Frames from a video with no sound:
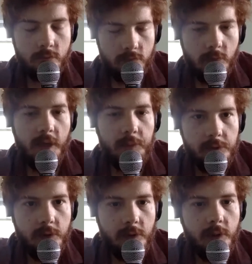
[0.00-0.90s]
Go to Absolutely. my
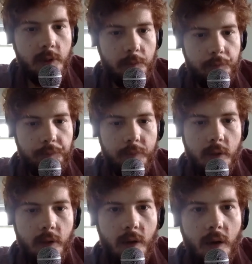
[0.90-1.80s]
friends' houses and
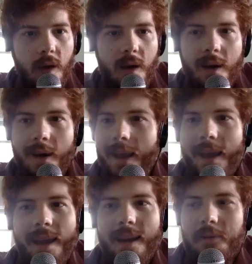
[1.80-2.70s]
family.
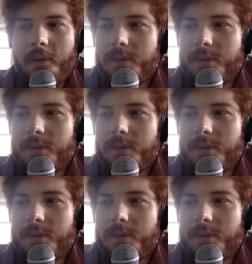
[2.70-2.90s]
And I've never